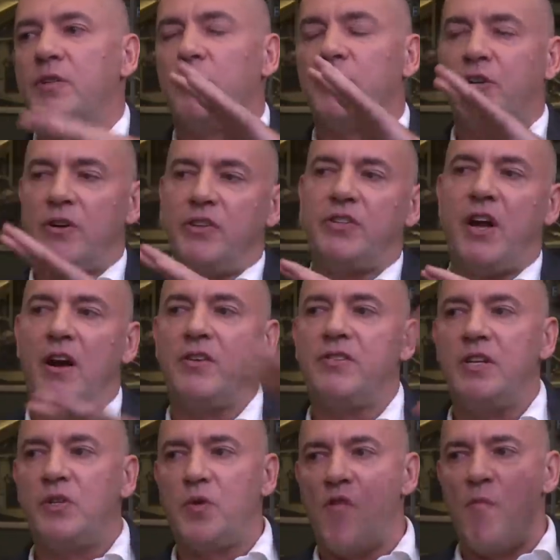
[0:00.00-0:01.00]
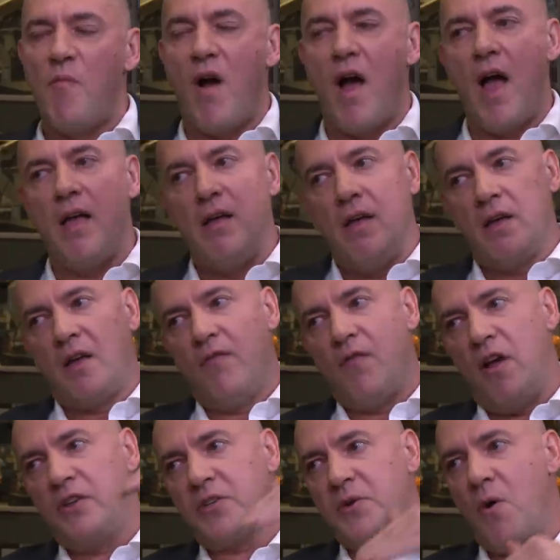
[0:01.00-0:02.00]
The return of scarcity driven by
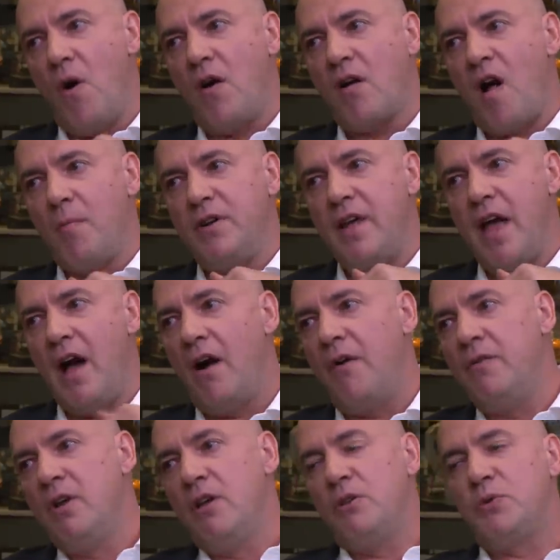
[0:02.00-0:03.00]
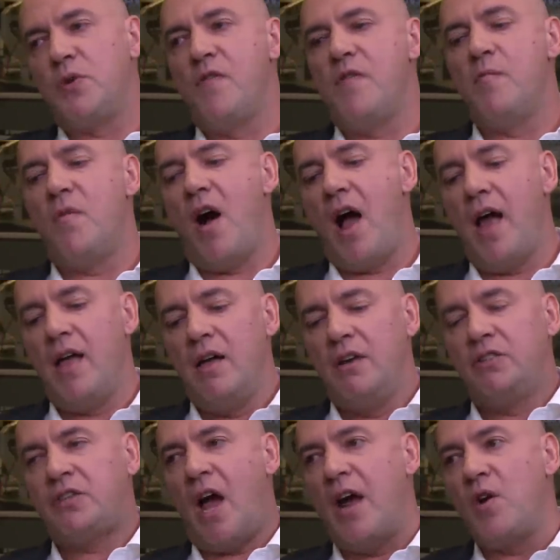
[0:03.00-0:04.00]
conventional oil coming down, driven by
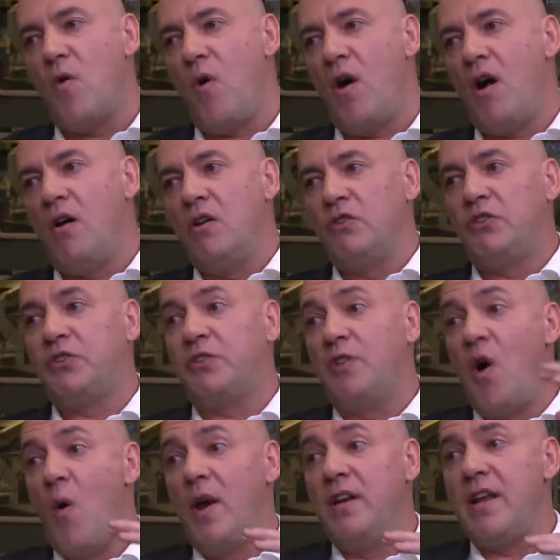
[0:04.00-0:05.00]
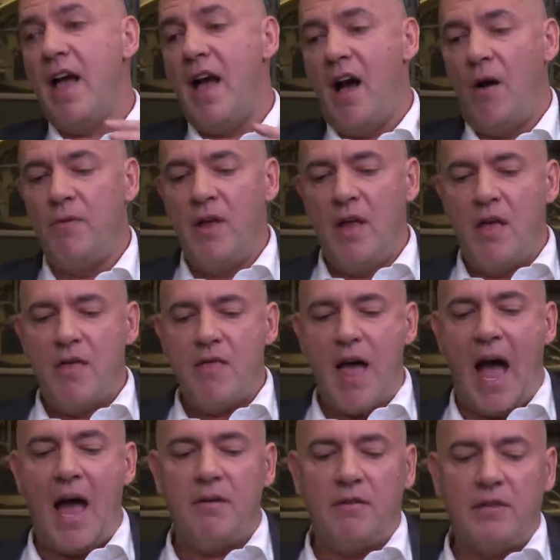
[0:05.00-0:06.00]
tight oil slowing down,
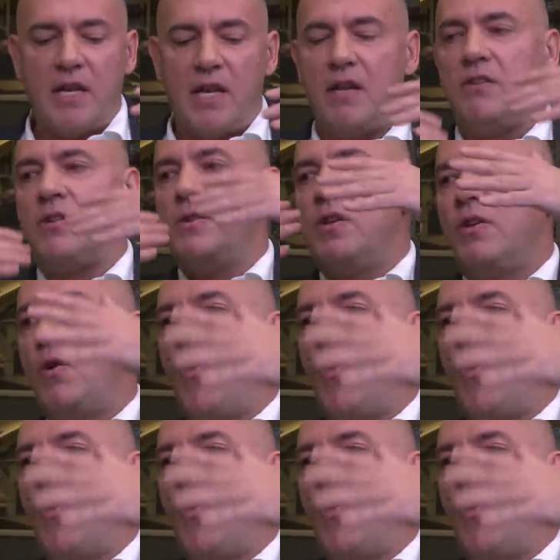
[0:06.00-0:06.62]
that leading to the